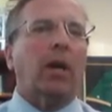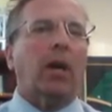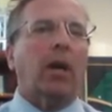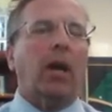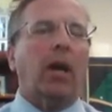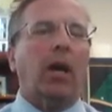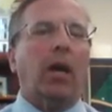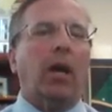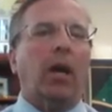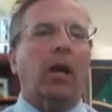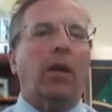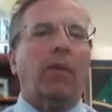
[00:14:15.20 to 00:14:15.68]

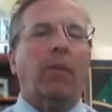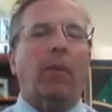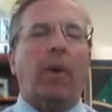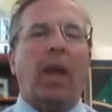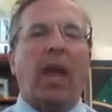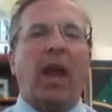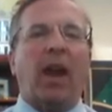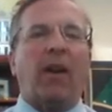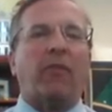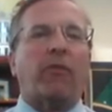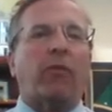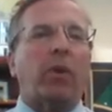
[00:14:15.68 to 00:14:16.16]
Uh,
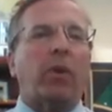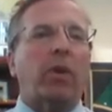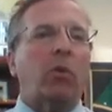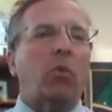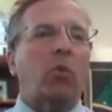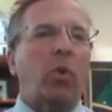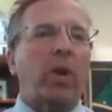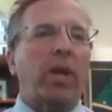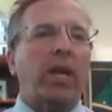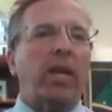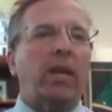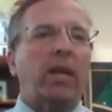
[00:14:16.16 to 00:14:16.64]
every
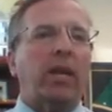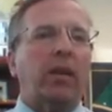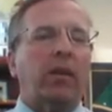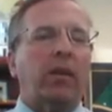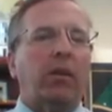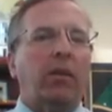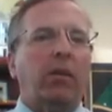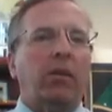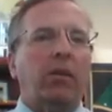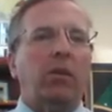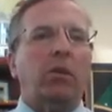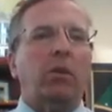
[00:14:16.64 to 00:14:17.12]

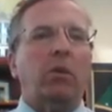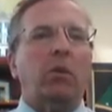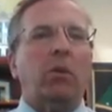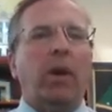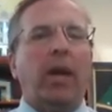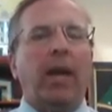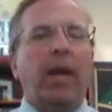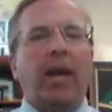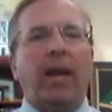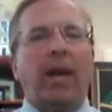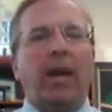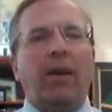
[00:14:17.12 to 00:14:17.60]
week, you
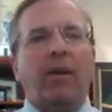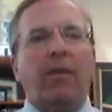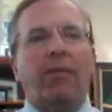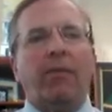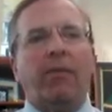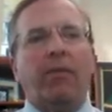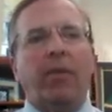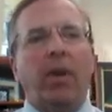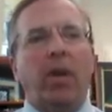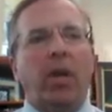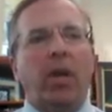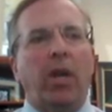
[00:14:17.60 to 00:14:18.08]

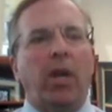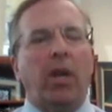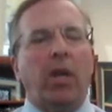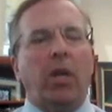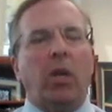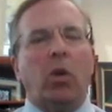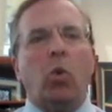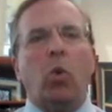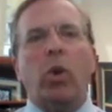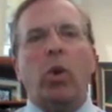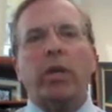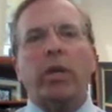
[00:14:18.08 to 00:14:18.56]
have
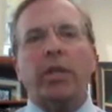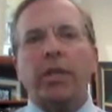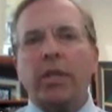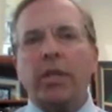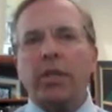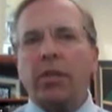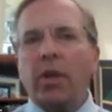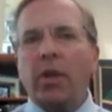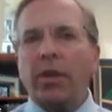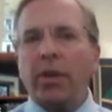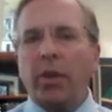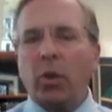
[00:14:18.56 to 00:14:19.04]

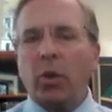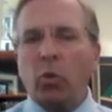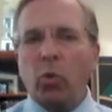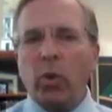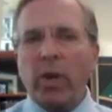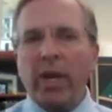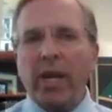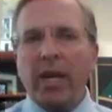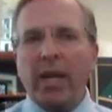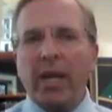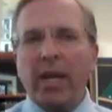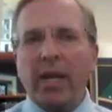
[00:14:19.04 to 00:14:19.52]
quizzes on the
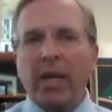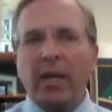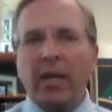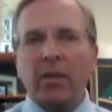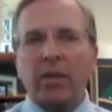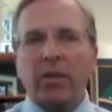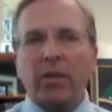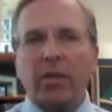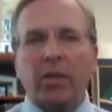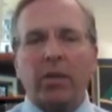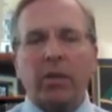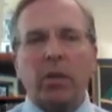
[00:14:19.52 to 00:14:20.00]

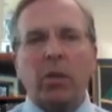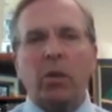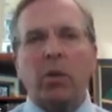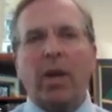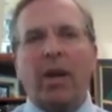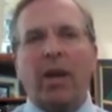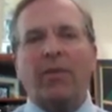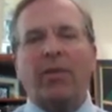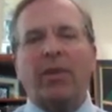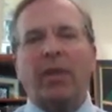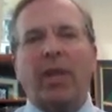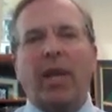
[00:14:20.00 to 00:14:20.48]
readings, you
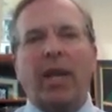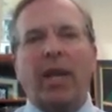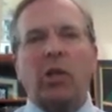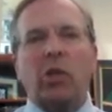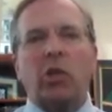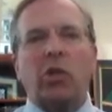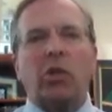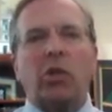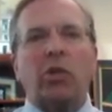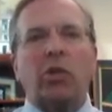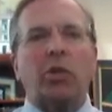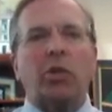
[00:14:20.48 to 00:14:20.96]
have
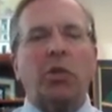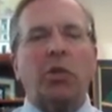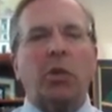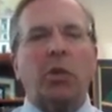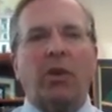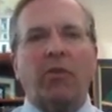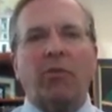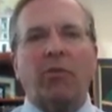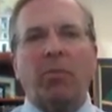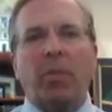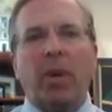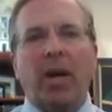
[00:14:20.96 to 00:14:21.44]
lectures,
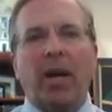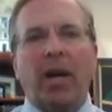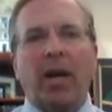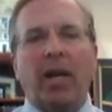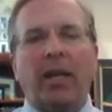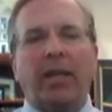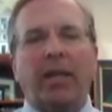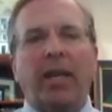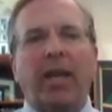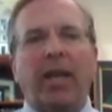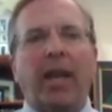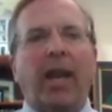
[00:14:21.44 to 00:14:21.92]
you have
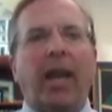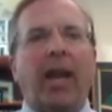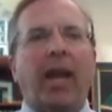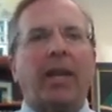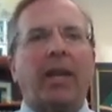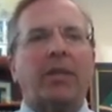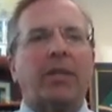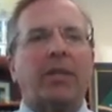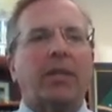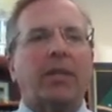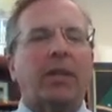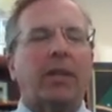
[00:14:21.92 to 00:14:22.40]

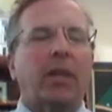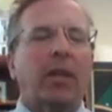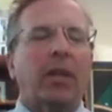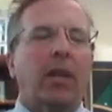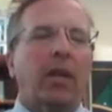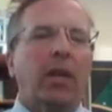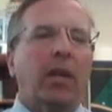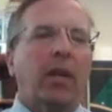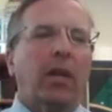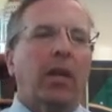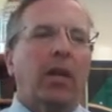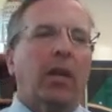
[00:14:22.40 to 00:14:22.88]
podcasts.
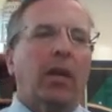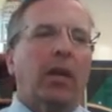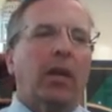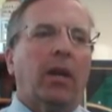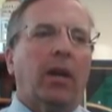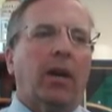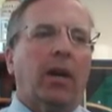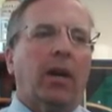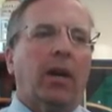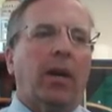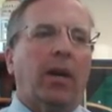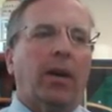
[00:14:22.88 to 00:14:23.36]

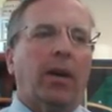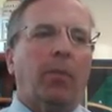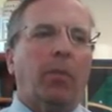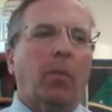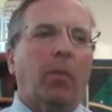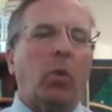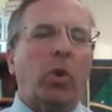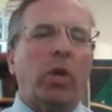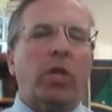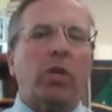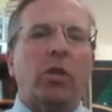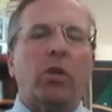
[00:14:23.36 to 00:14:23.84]

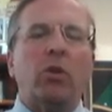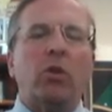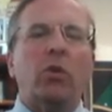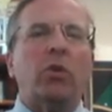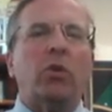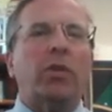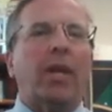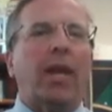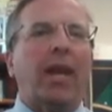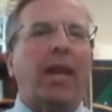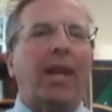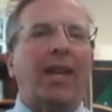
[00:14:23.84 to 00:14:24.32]
Um, we
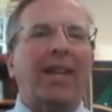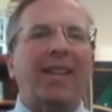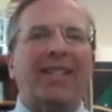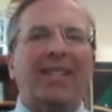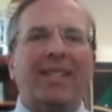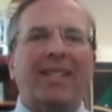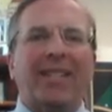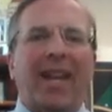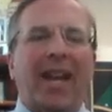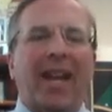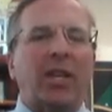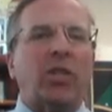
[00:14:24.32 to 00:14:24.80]
use a
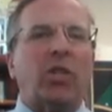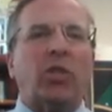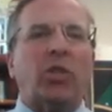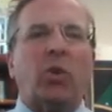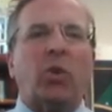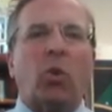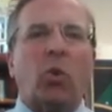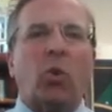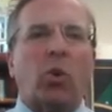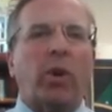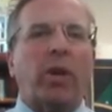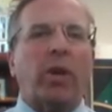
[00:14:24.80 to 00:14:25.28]

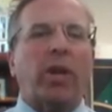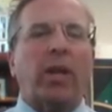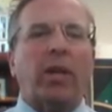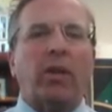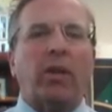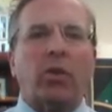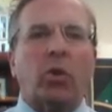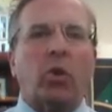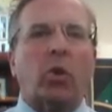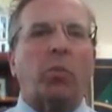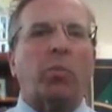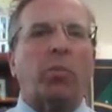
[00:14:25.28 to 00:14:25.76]
statutory
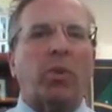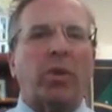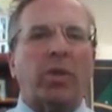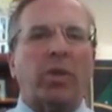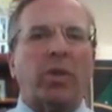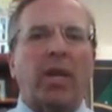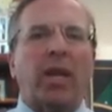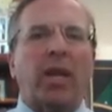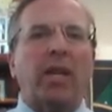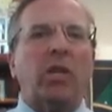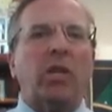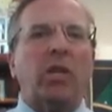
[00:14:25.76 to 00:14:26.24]

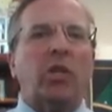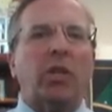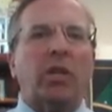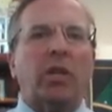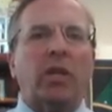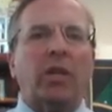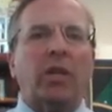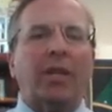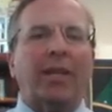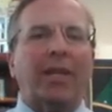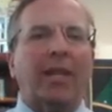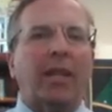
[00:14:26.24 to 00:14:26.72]

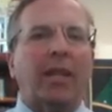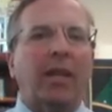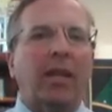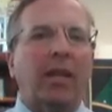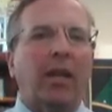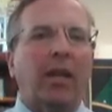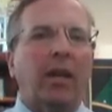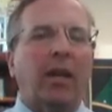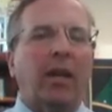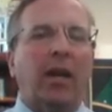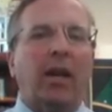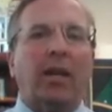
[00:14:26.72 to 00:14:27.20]
interpretation
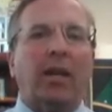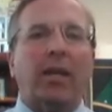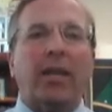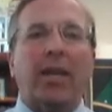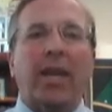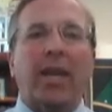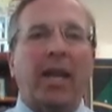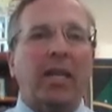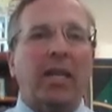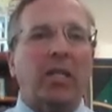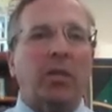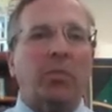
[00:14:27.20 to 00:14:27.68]
uh,
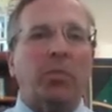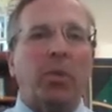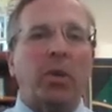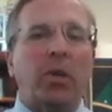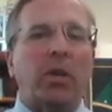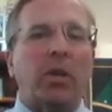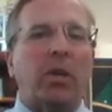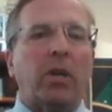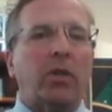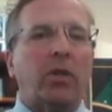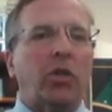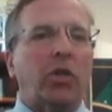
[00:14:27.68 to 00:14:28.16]

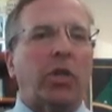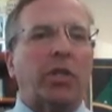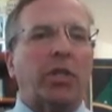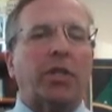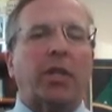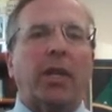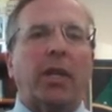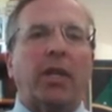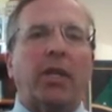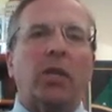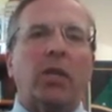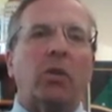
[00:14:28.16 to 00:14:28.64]
casebook,
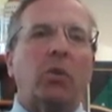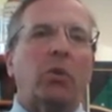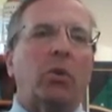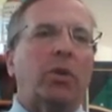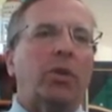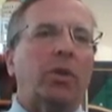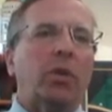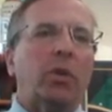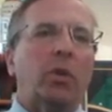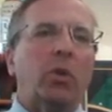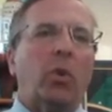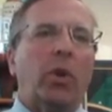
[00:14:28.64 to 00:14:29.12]
just like you
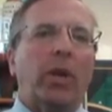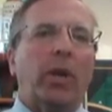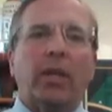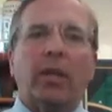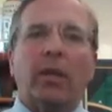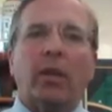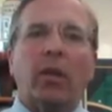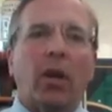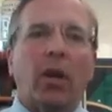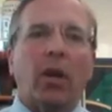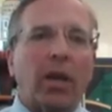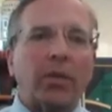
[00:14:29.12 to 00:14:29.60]
would do
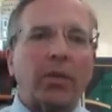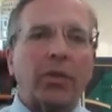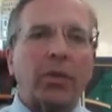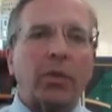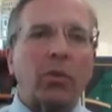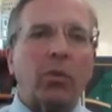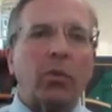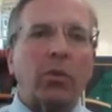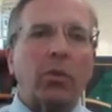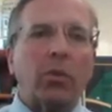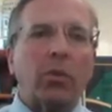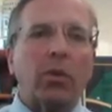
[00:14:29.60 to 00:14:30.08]
in law
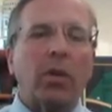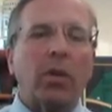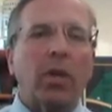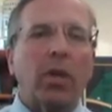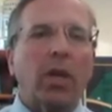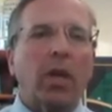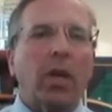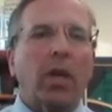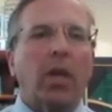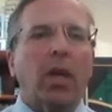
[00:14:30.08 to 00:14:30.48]
school,